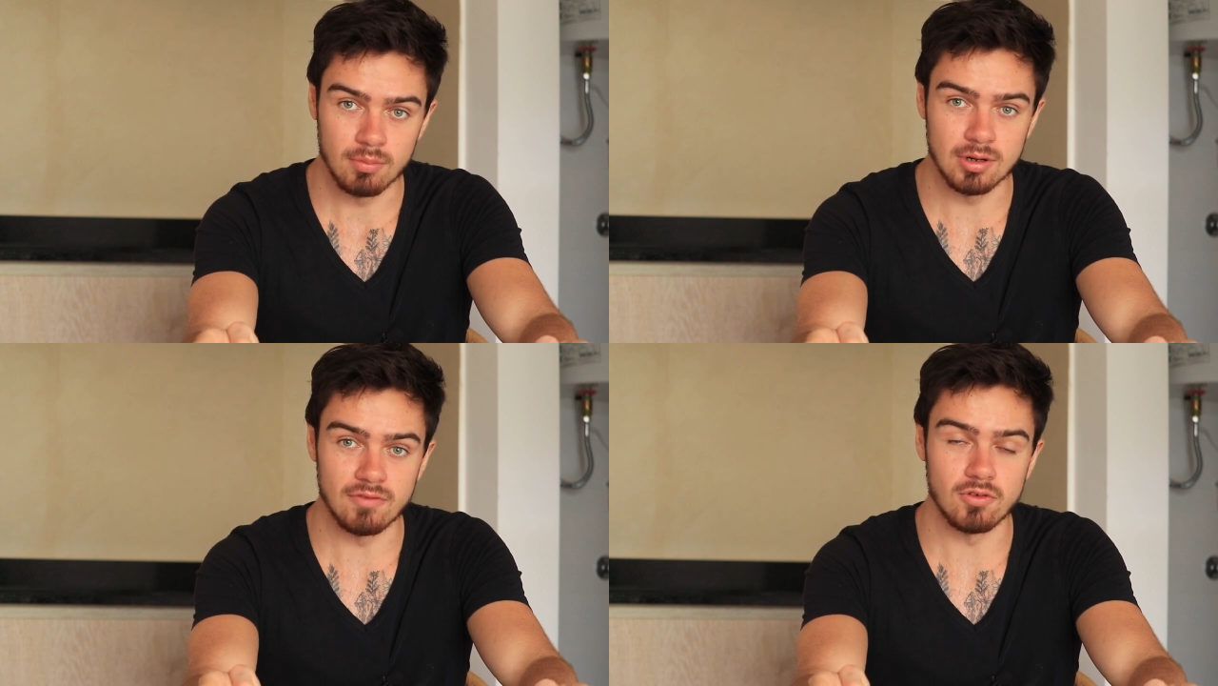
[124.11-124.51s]

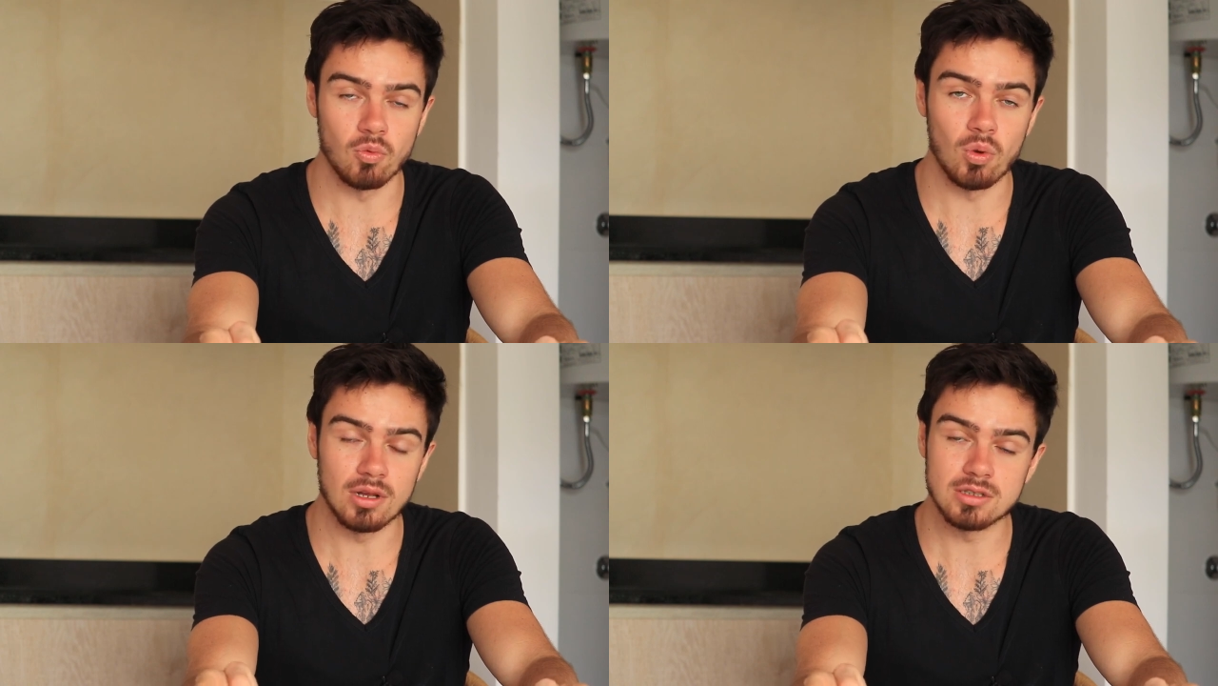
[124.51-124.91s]
But if
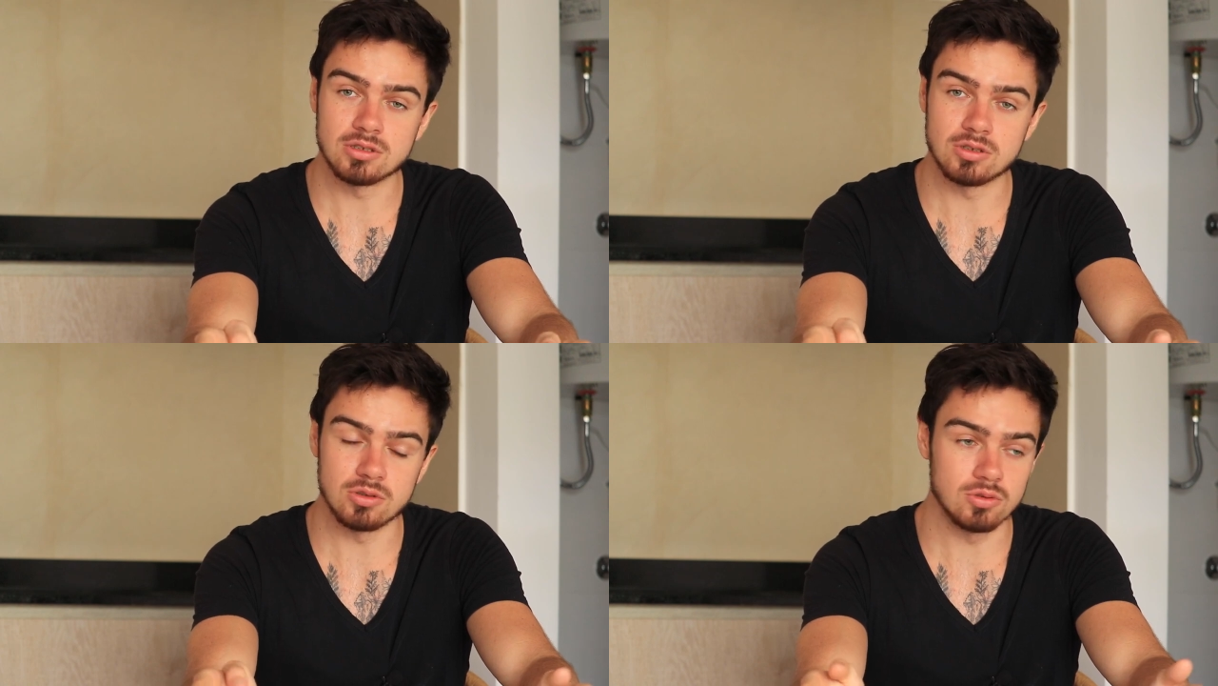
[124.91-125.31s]
you're
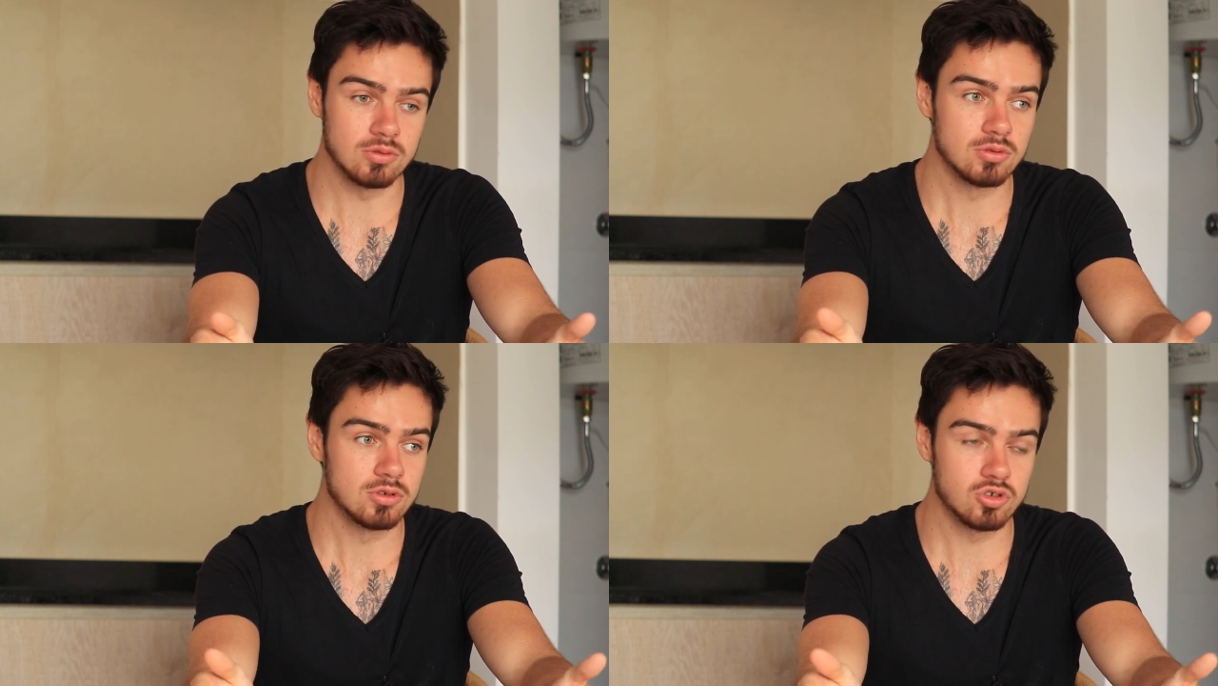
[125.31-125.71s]
willing
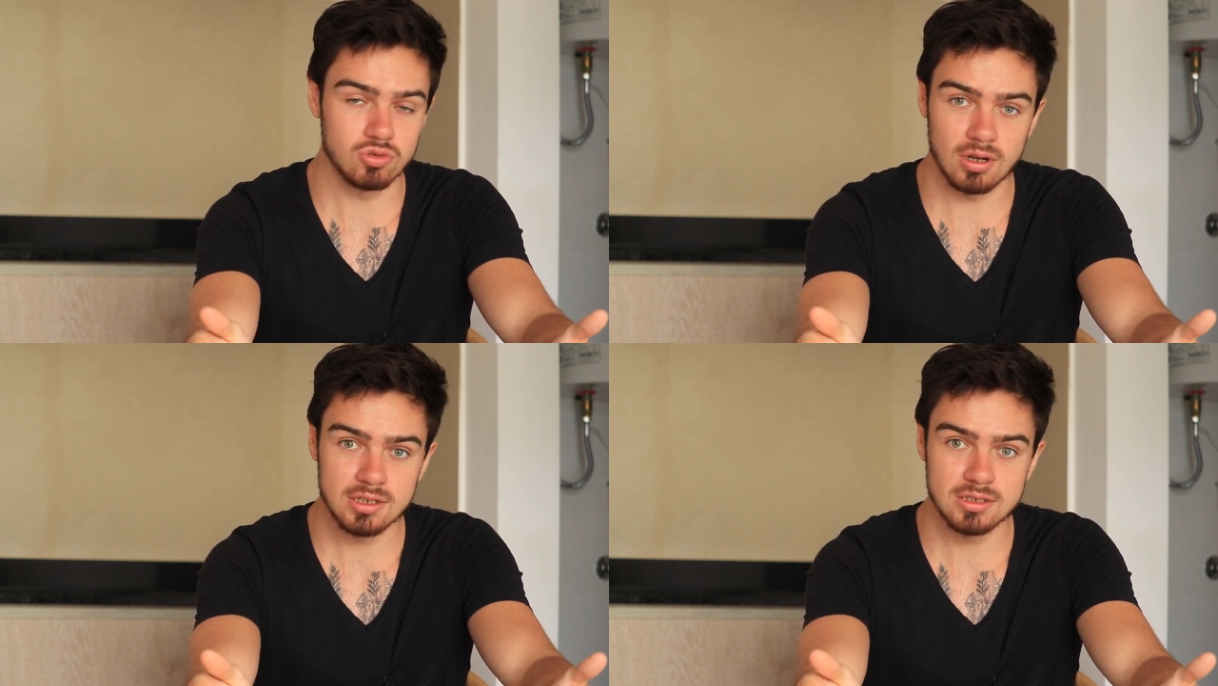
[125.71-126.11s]
to
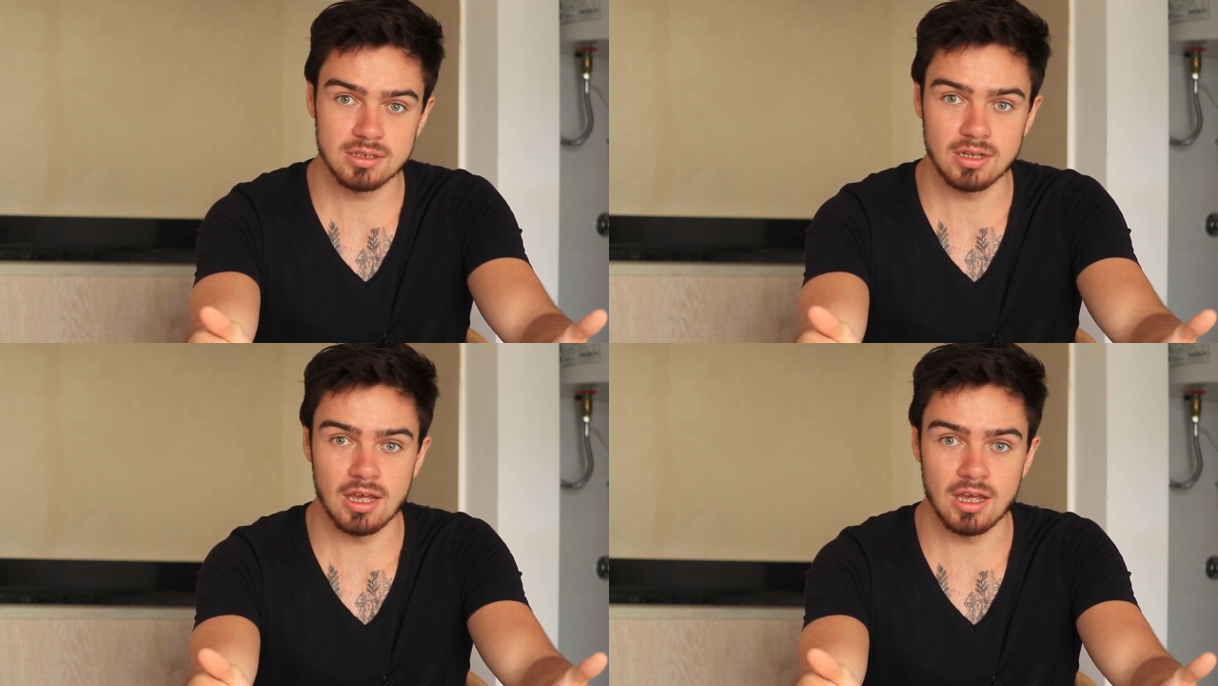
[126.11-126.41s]
trust